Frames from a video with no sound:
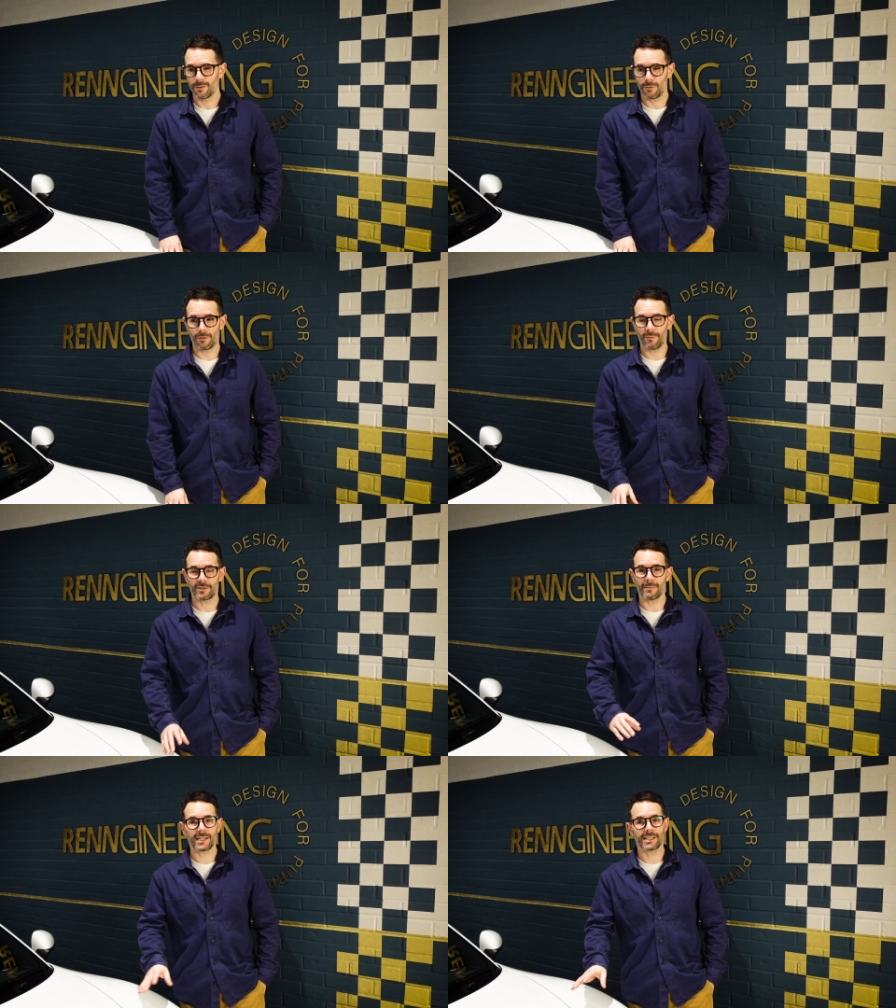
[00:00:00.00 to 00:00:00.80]
We pretty
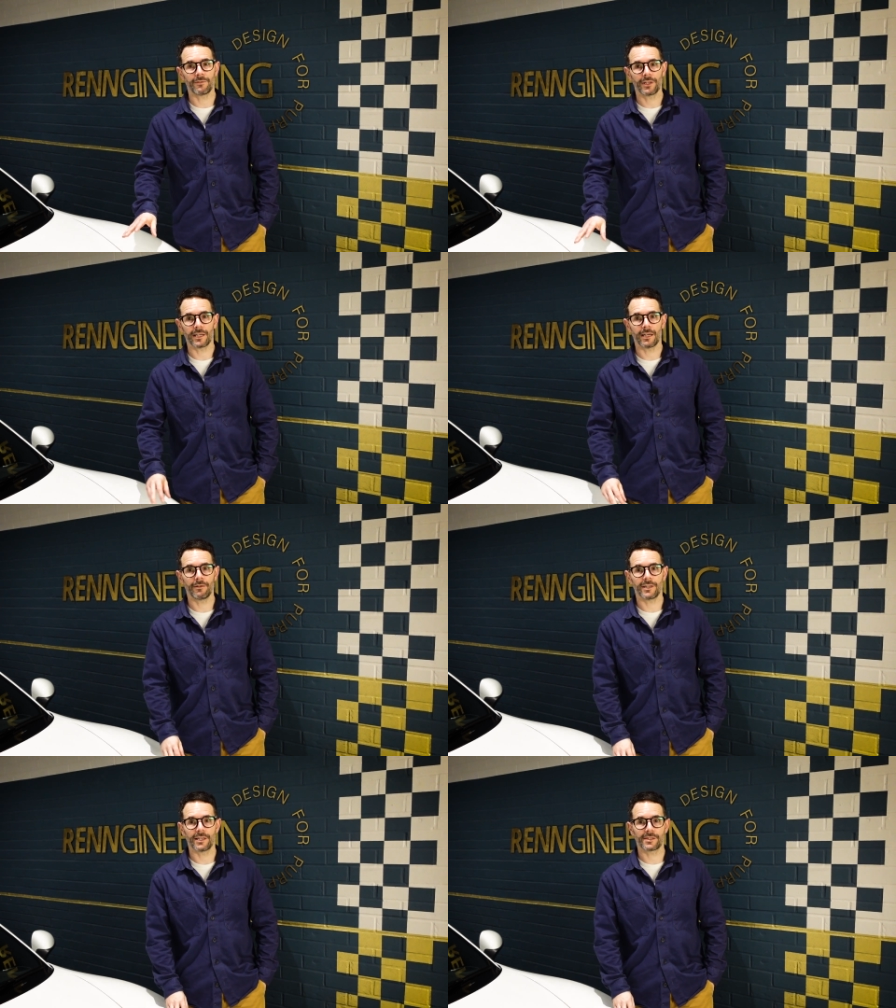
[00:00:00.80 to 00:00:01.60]
much maxed everything out,
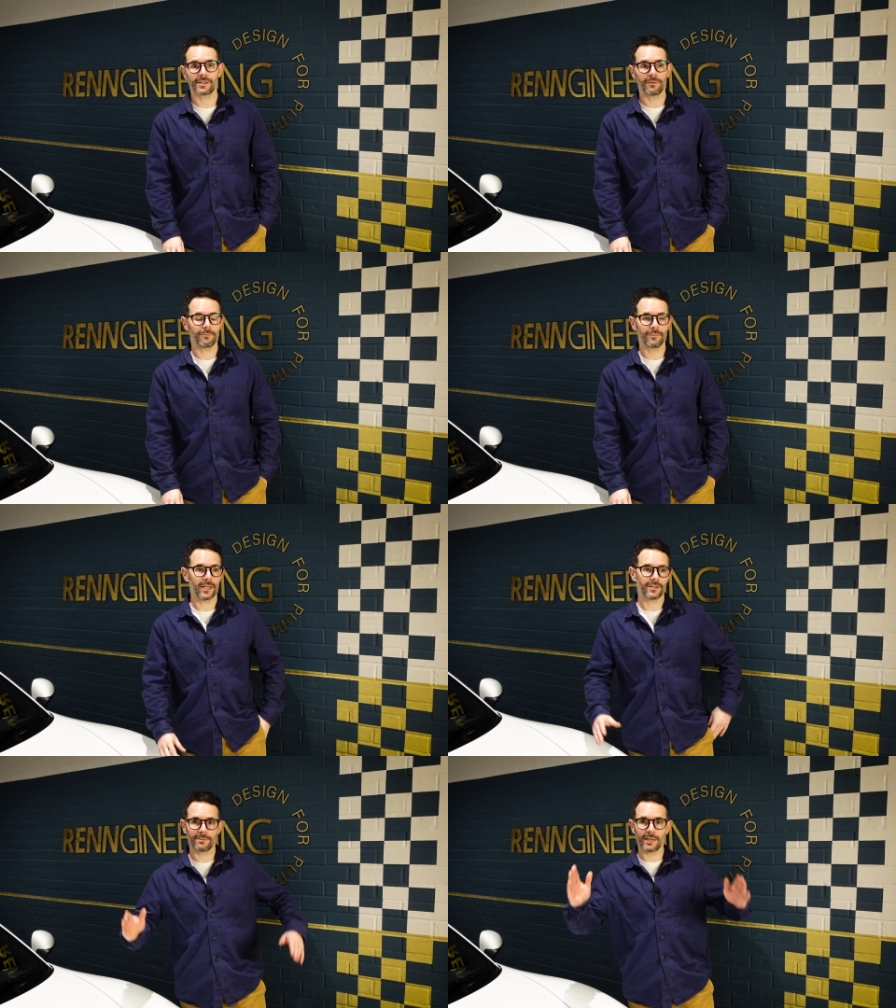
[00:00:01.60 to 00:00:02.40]
and
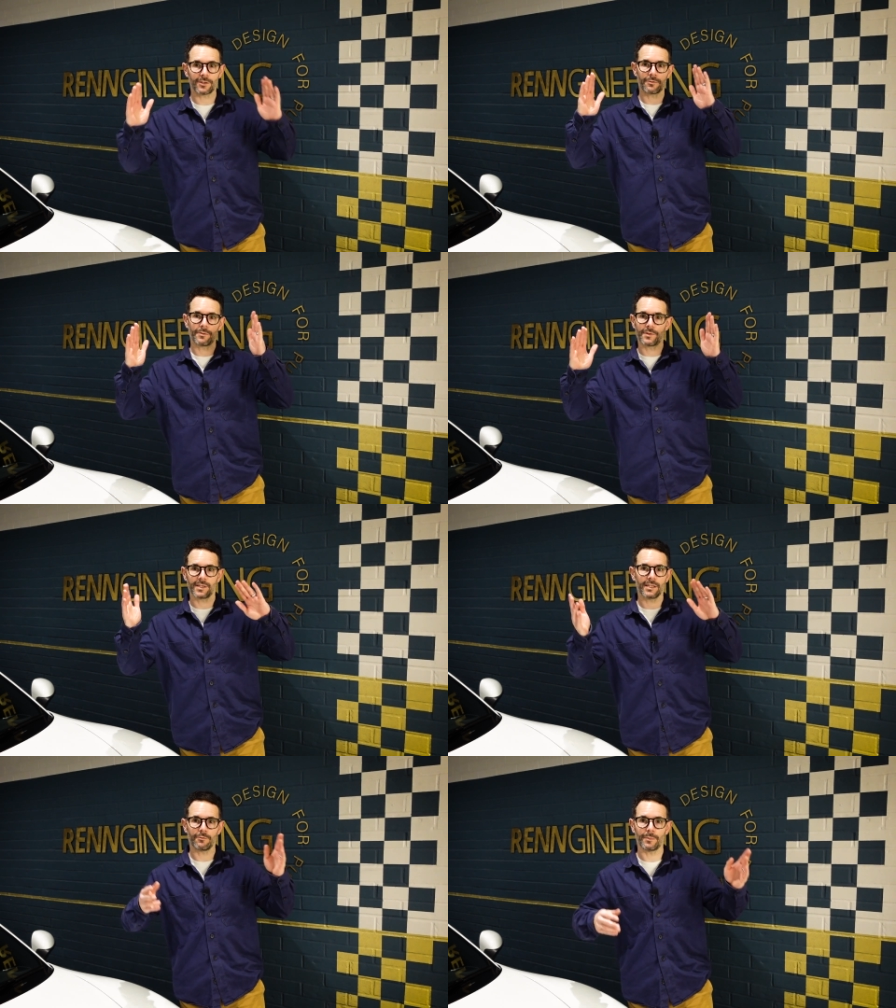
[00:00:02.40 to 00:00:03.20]
then just made sure it was
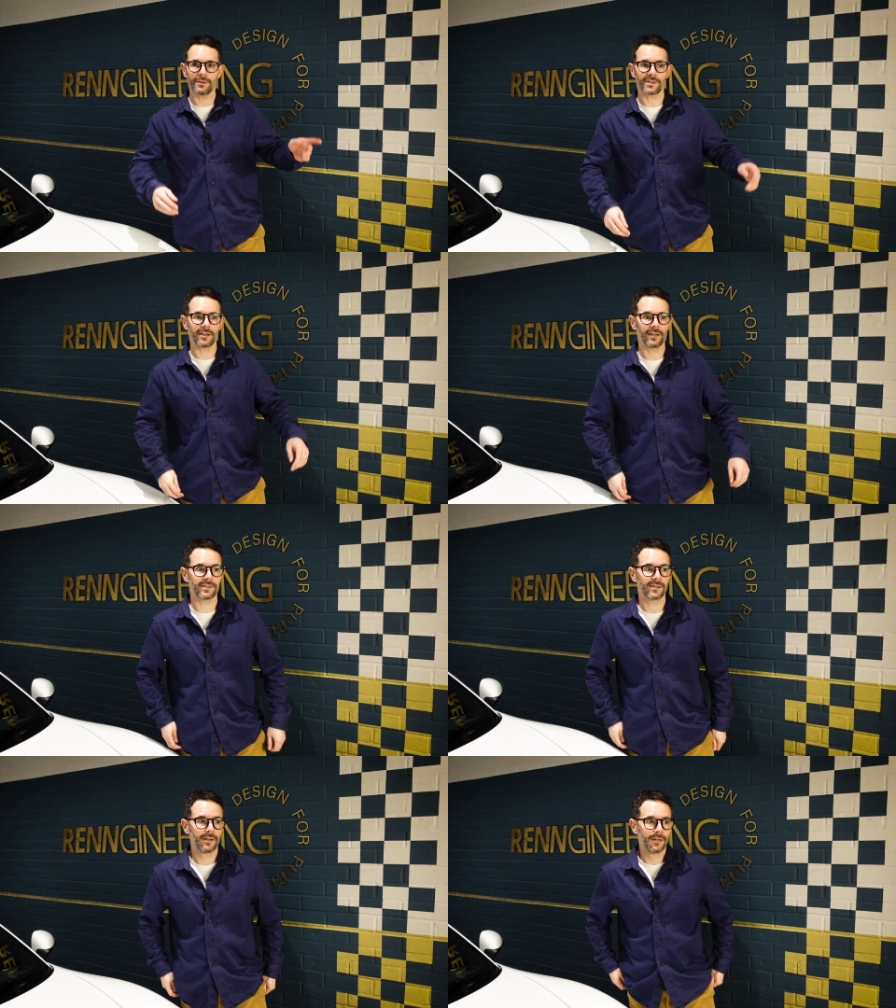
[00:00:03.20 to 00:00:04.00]
equal both sides.